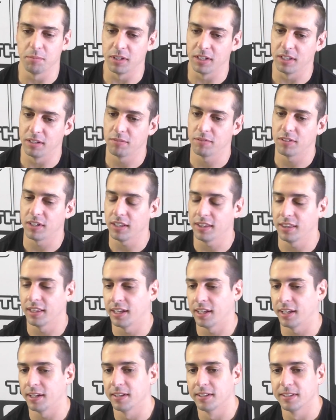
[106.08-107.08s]
man. Fuck
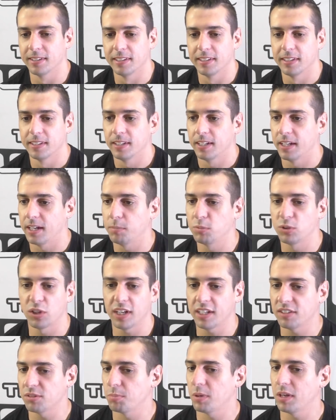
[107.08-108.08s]
that. So
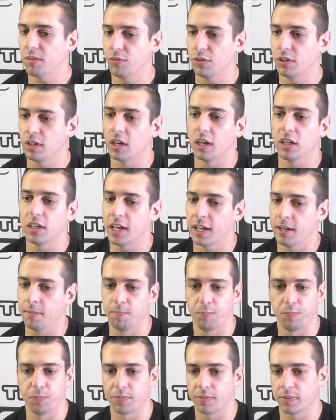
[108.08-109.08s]
how's it been for you? You had
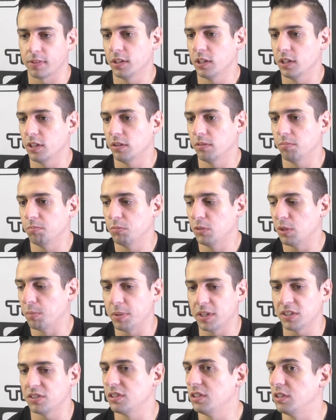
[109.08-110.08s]
the
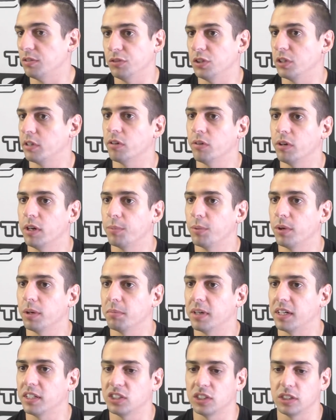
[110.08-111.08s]
best year of your career pretty
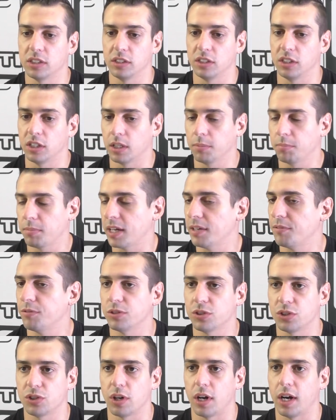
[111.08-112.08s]
much, and, played for
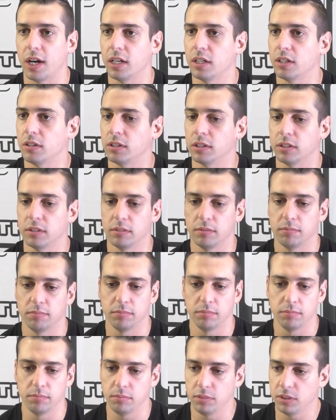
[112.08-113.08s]
Australia, and
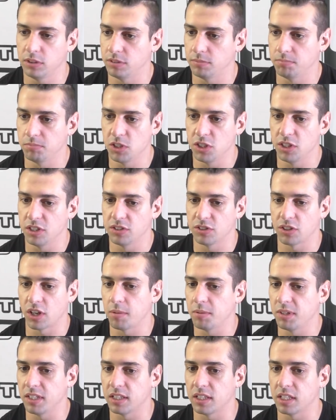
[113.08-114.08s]
you did so
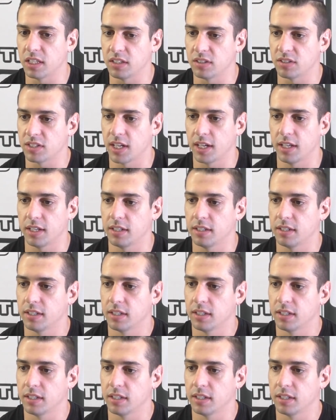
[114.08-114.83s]
many things that,